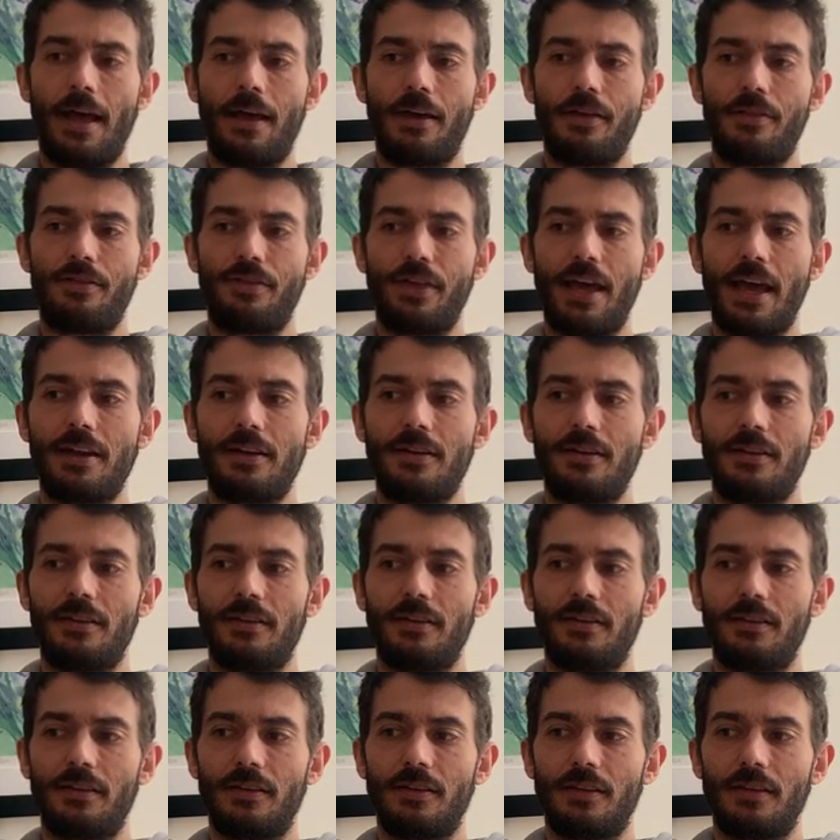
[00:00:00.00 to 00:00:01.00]
then
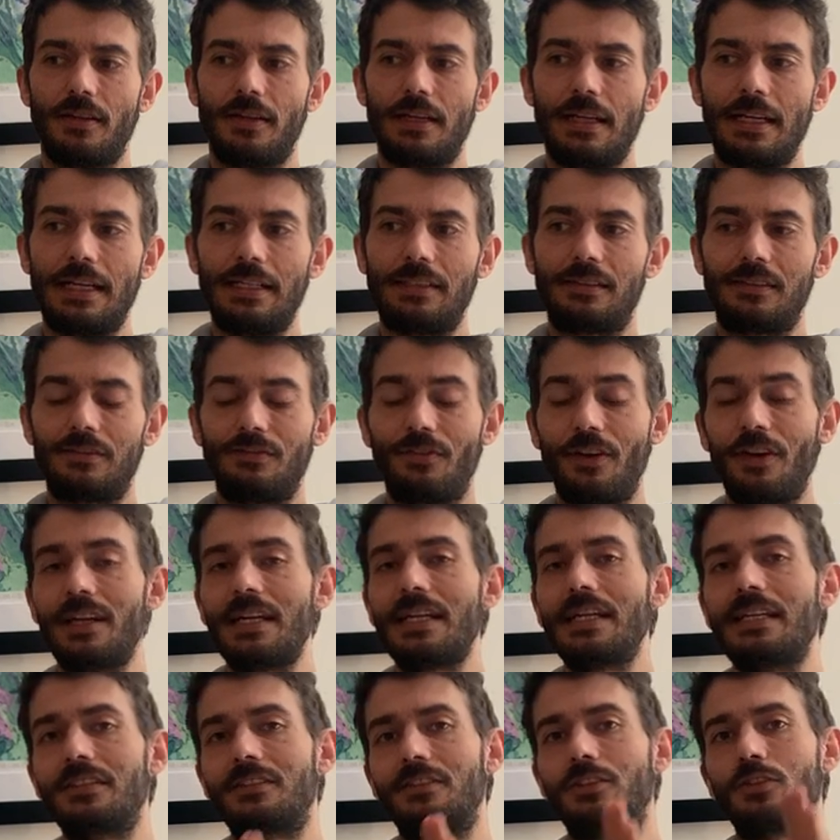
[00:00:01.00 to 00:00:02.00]
it's
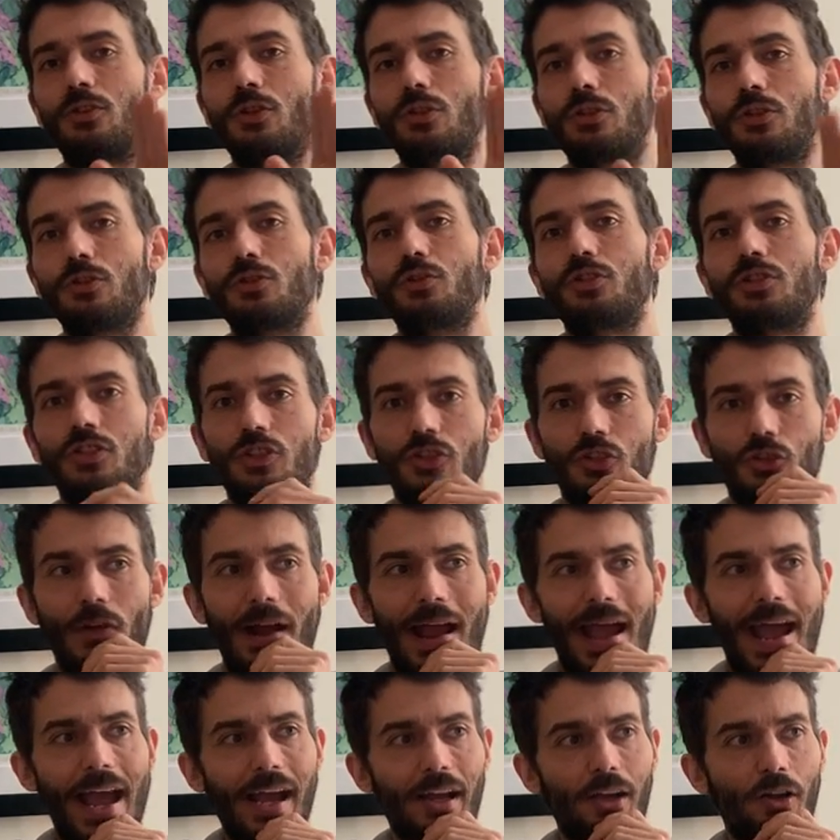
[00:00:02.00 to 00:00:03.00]
very easy to lose
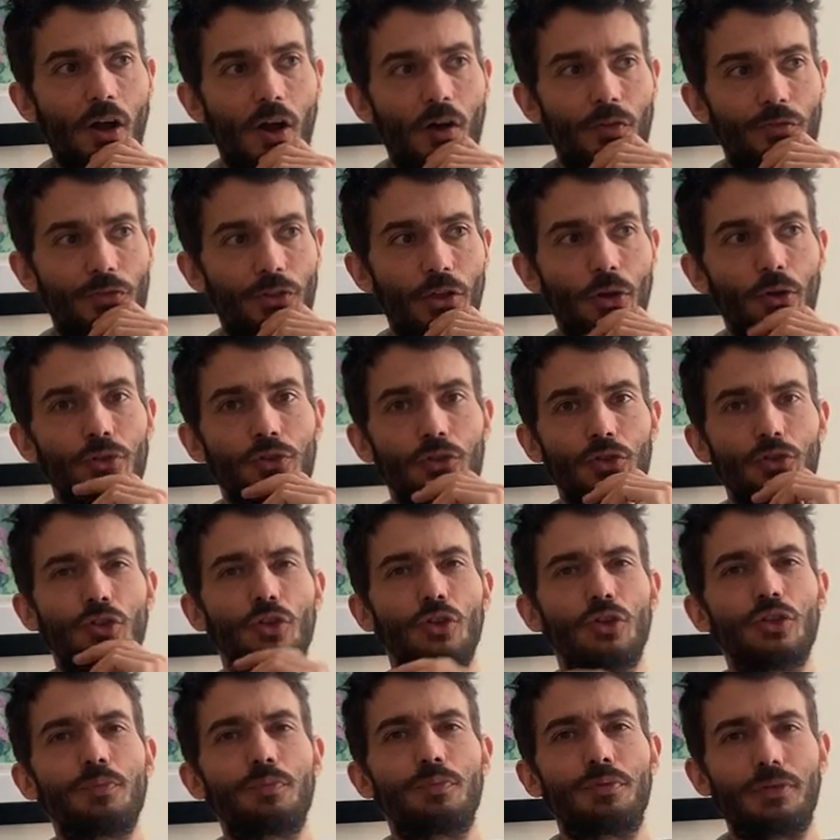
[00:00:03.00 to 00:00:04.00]
track of those
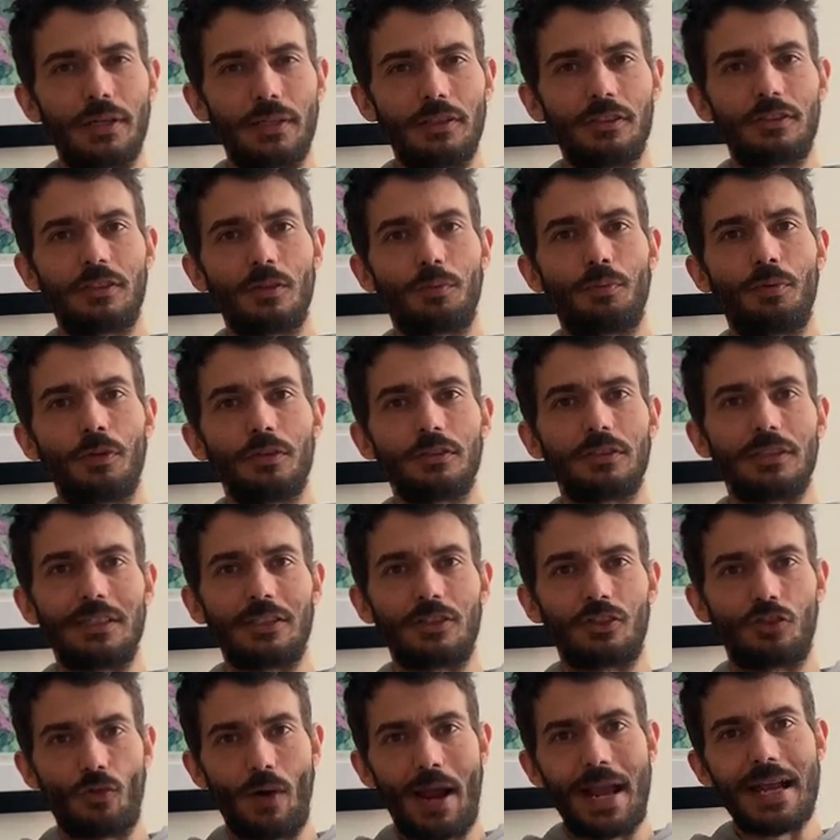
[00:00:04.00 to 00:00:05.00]
good principles
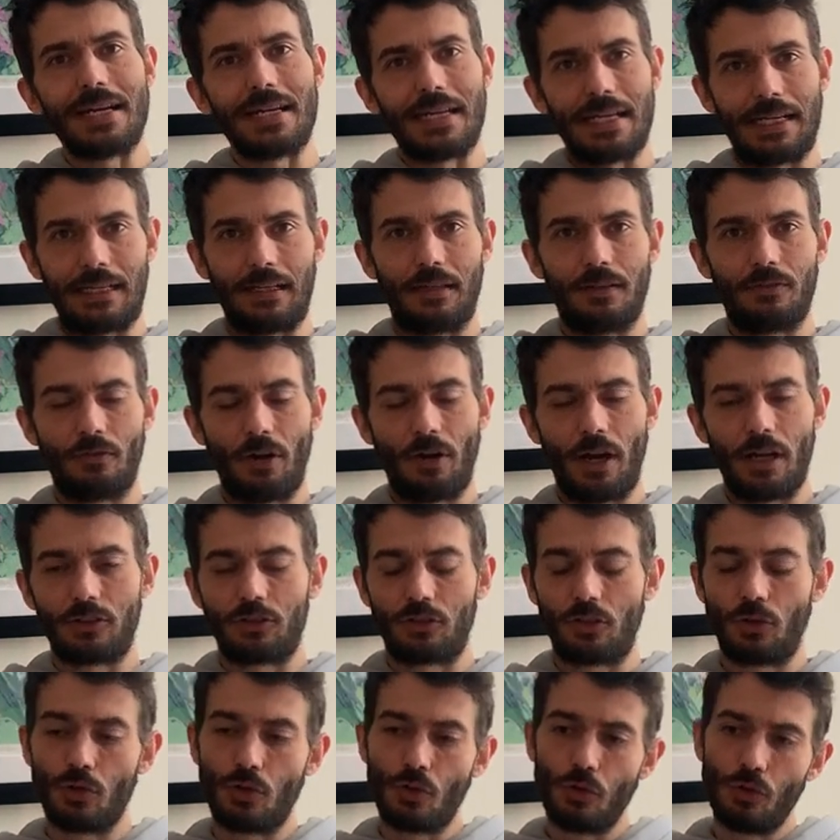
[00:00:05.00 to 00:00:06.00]
in training, right?
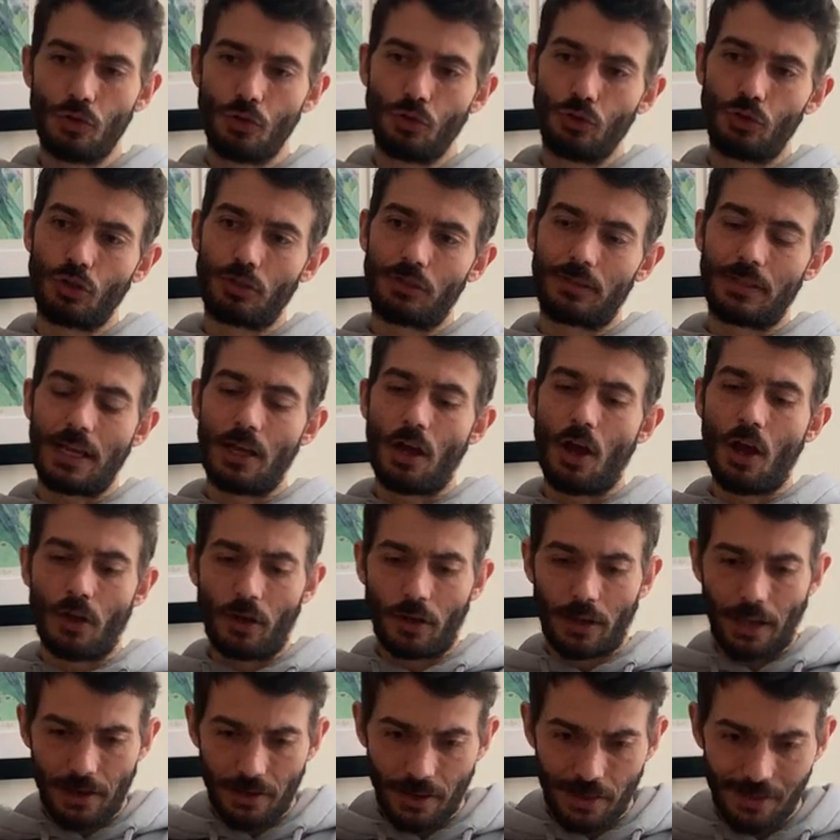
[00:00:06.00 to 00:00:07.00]
So you, you just say, oh,
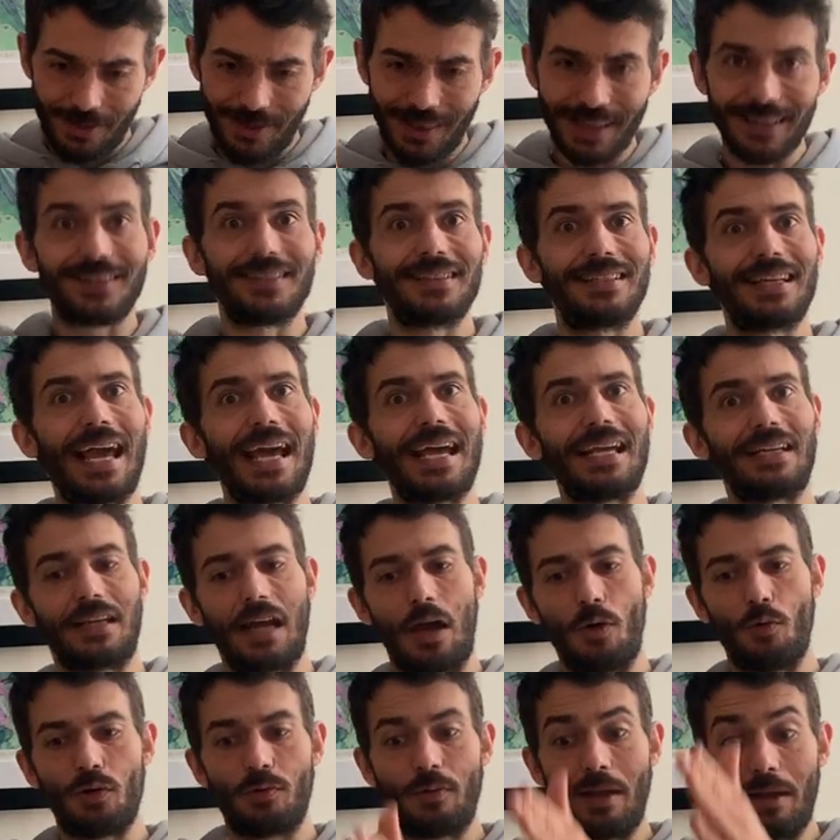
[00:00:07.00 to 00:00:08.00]
okay, at this date, I
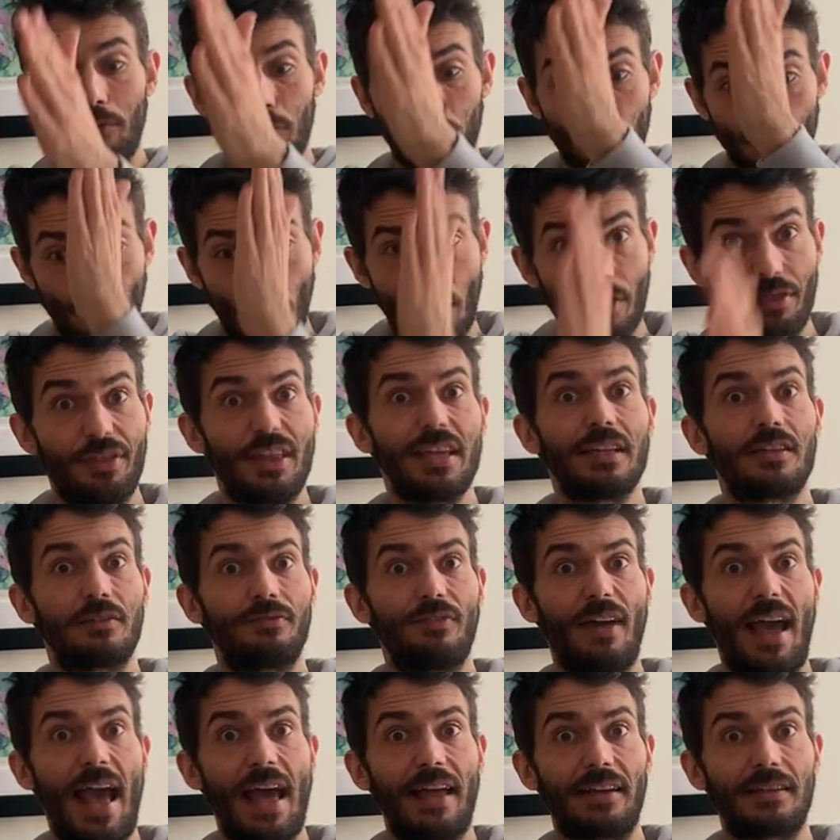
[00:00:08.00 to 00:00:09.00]
want to be able to run this
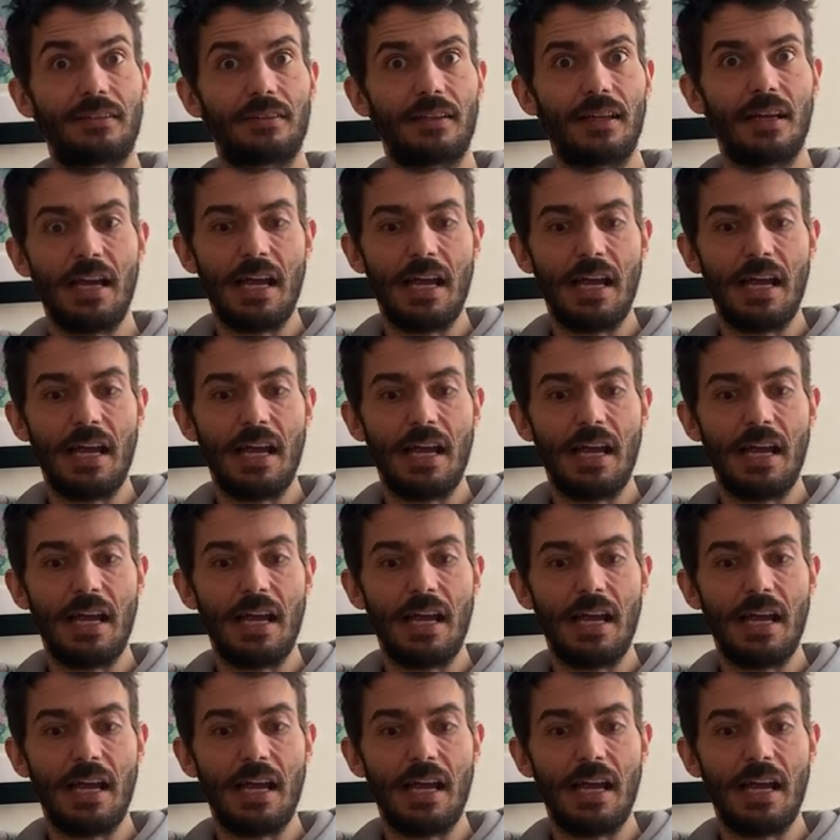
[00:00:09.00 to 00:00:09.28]
fast